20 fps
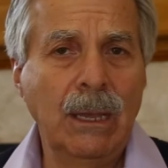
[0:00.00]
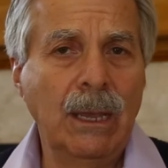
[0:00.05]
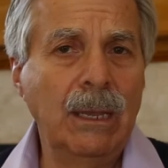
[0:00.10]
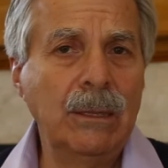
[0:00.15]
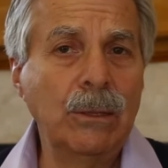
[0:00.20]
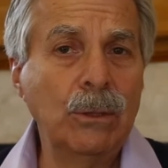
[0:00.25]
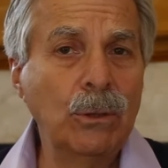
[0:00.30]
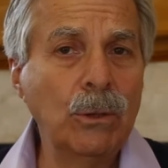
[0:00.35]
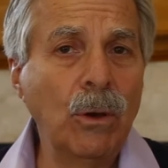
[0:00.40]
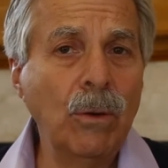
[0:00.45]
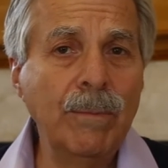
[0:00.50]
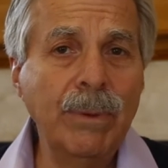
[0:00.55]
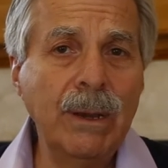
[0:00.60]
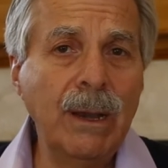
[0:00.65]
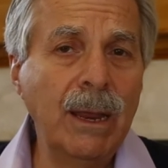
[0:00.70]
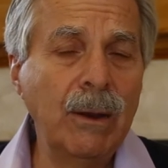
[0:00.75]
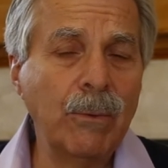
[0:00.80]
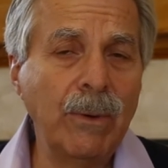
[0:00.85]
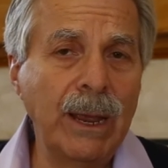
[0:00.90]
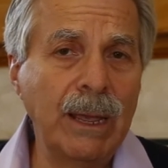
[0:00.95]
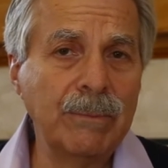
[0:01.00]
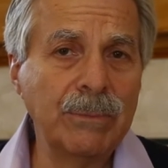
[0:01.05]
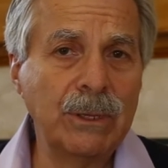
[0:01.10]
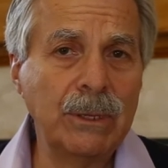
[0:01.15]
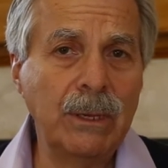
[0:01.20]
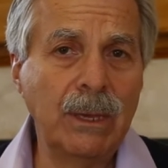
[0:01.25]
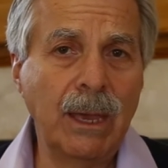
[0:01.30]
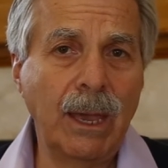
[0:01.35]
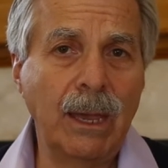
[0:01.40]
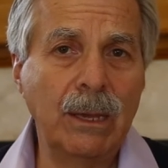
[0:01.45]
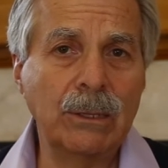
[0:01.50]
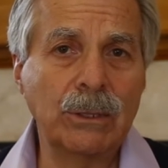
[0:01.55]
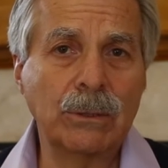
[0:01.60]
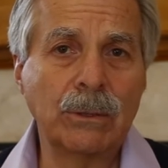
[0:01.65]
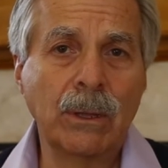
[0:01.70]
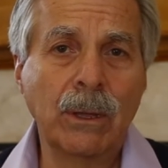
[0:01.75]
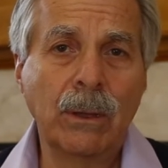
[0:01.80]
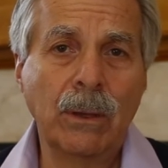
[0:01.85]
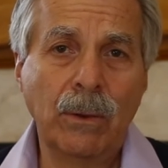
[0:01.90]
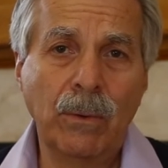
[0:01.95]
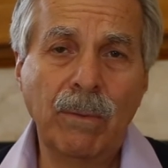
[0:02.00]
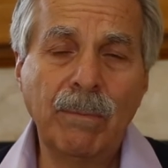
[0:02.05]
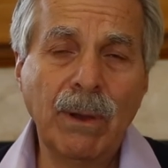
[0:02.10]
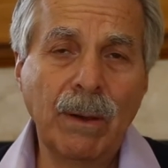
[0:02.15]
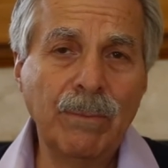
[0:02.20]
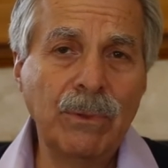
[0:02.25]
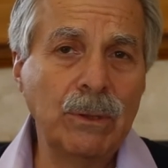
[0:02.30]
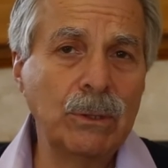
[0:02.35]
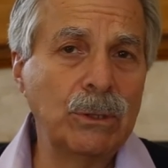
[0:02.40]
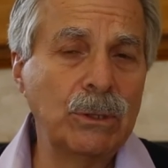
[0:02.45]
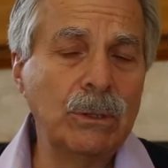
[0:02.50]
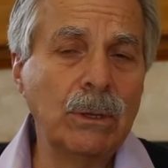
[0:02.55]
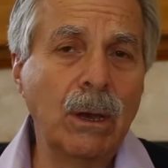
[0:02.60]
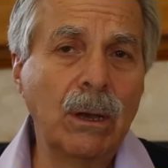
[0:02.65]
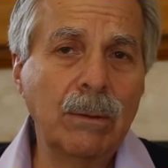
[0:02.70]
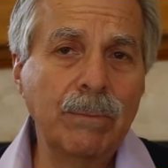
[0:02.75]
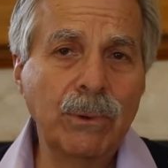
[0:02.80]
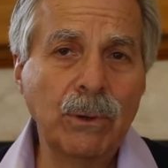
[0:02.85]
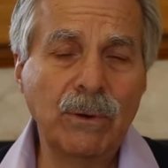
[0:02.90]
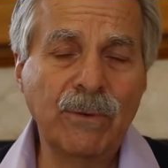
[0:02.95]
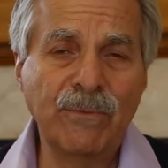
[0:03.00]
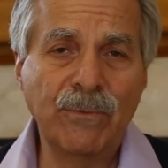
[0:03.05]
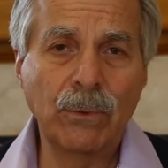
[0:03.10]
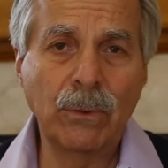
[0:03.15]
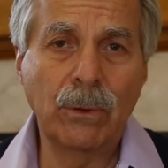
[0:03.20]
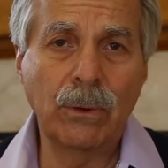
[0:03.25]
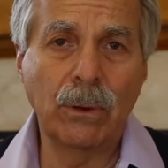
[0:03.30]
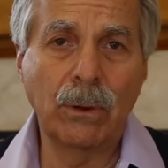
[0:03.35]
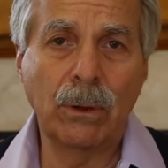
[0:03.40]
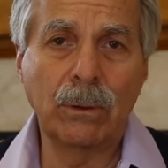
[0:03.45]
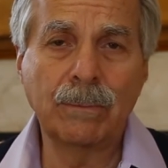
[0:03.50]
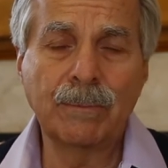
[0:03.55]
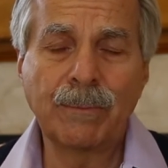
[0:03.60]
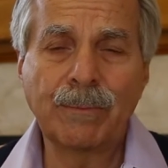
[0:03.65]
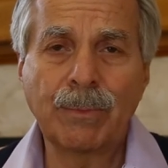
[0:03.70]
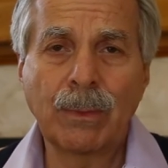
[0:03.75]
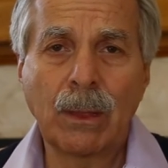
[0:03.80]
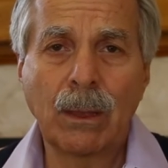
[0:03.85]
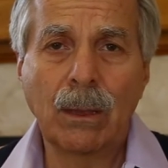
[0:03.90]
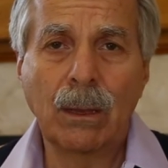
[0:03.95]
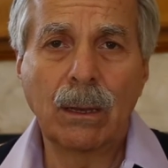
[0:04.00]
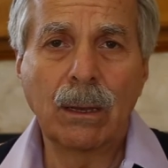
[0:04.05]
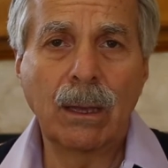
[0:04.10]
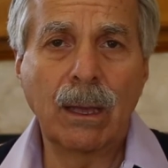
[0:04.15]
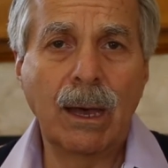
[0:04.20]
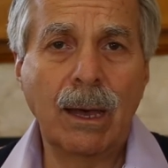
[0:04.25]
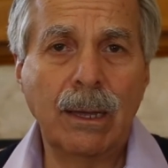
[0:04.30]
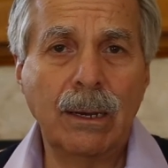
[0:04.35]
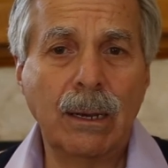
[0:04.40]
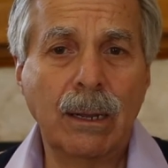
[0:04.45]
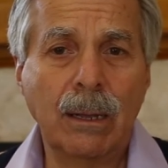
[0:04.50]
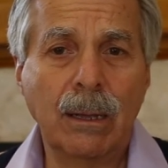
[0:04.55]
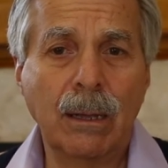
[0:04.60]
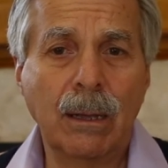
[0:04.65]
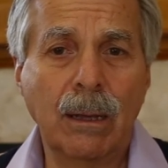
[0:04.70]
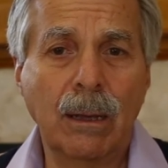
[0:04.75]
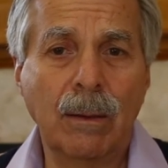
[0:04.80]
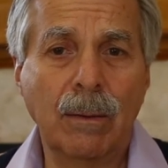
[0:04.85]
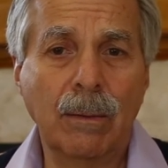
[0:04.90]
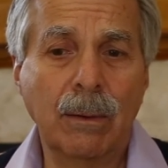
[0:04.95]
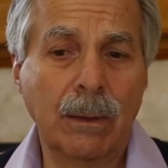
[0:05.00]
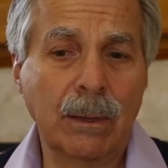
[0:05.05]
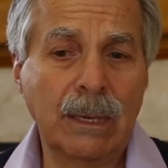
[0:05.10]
In the JonBenet Ramsey case, remember this young, beautiful girl got, uh,